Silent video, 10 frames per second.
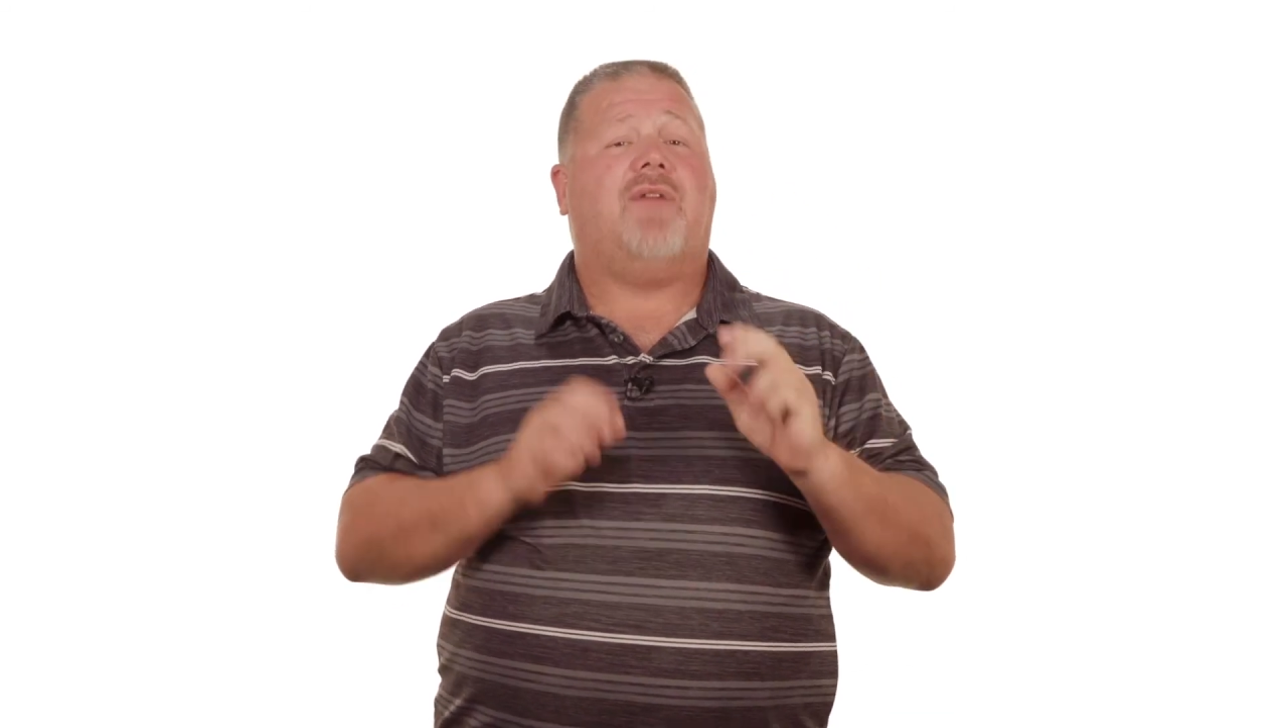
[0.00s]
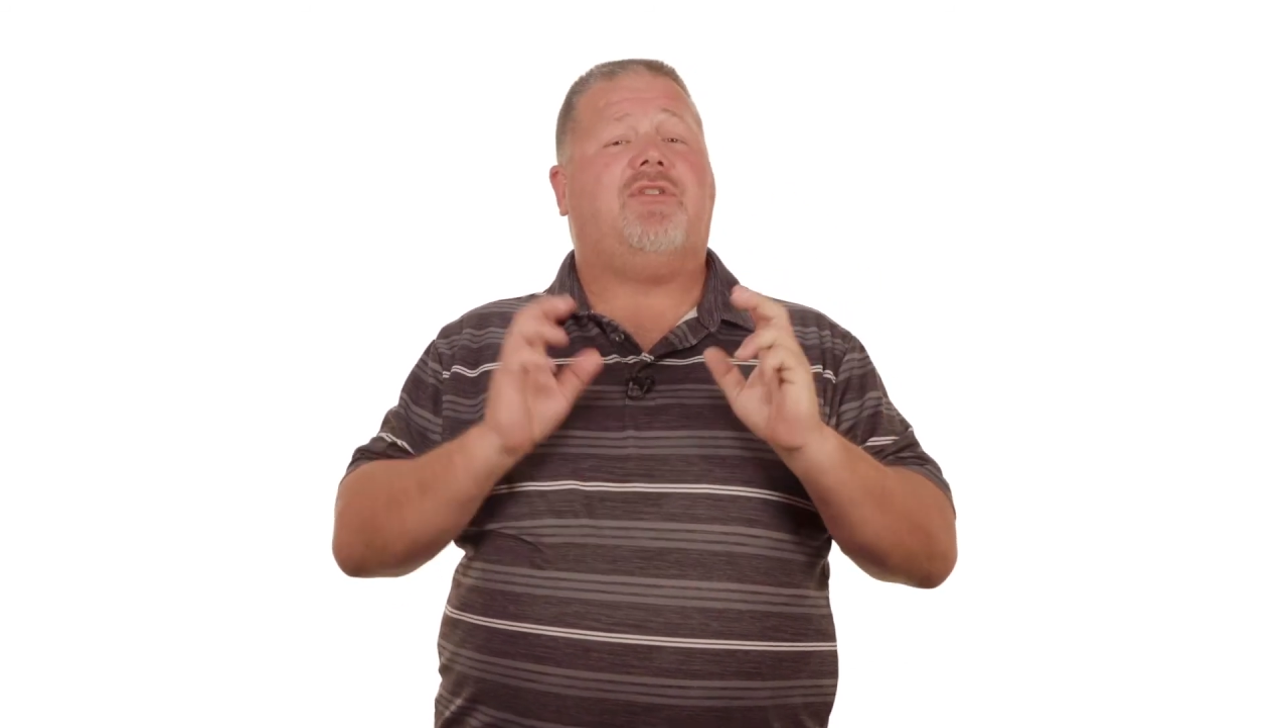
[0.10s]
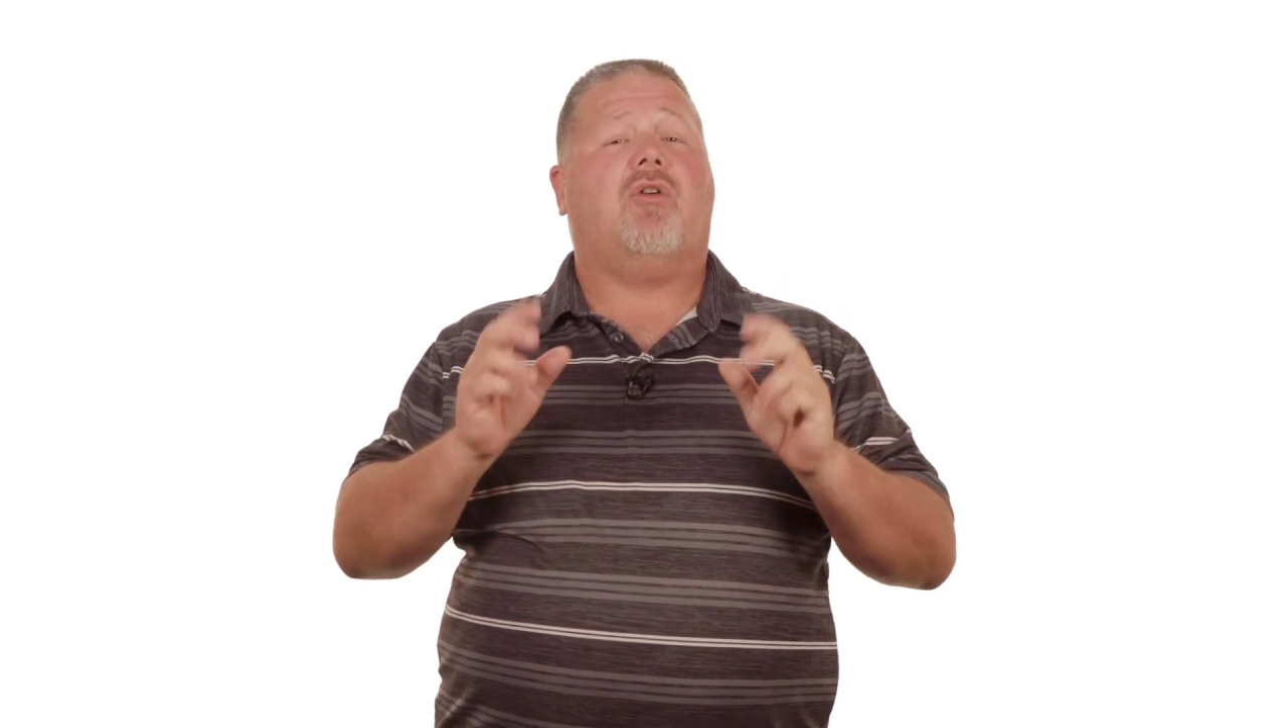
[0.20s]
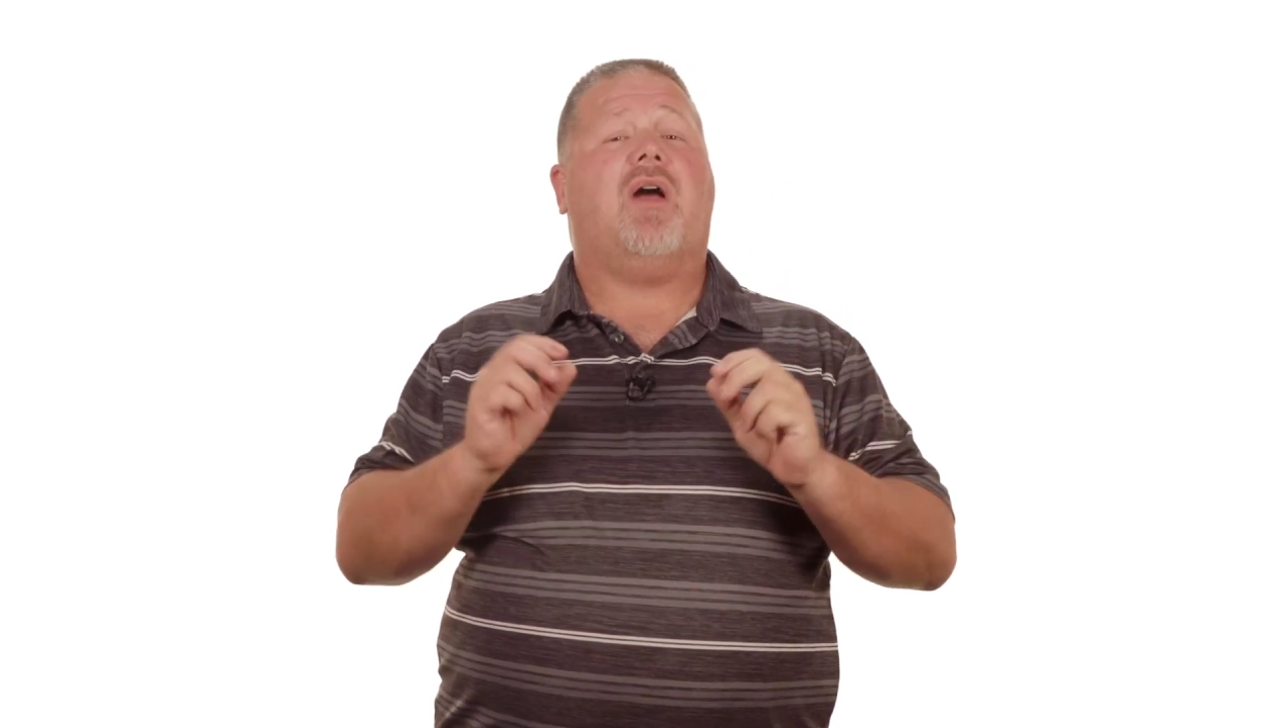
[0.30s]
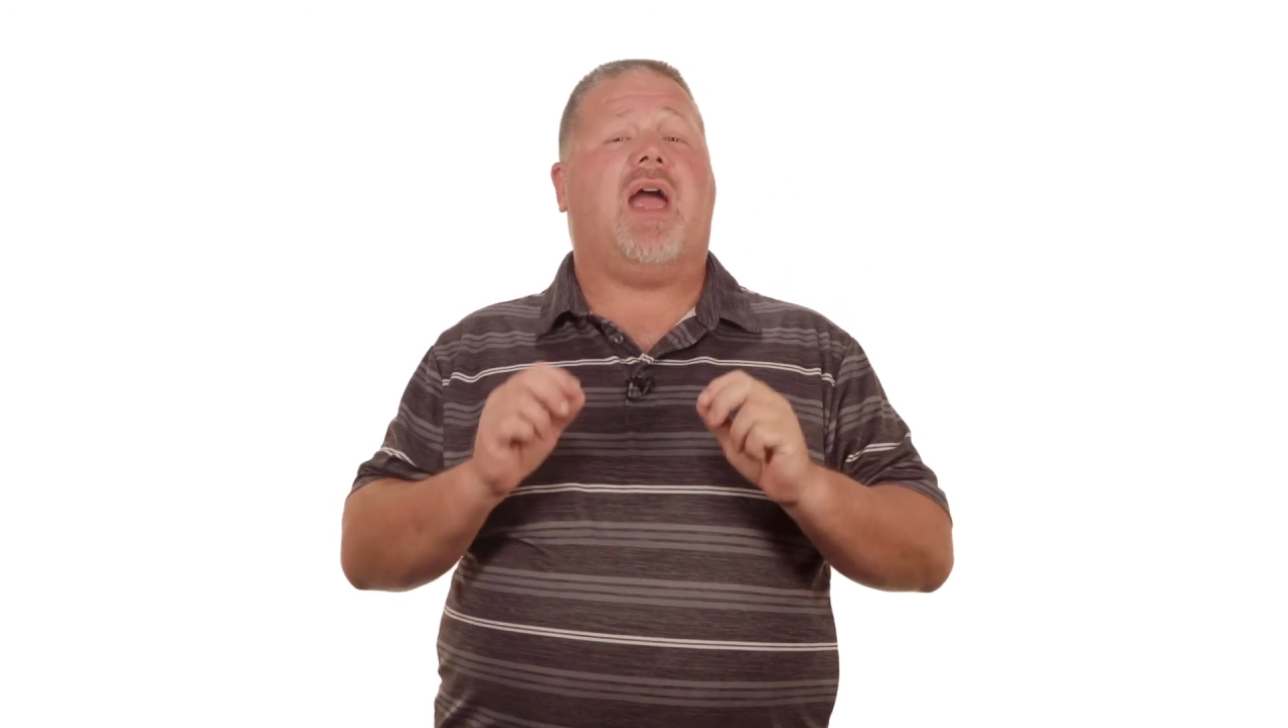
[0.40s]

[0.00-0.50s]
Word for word: if you don't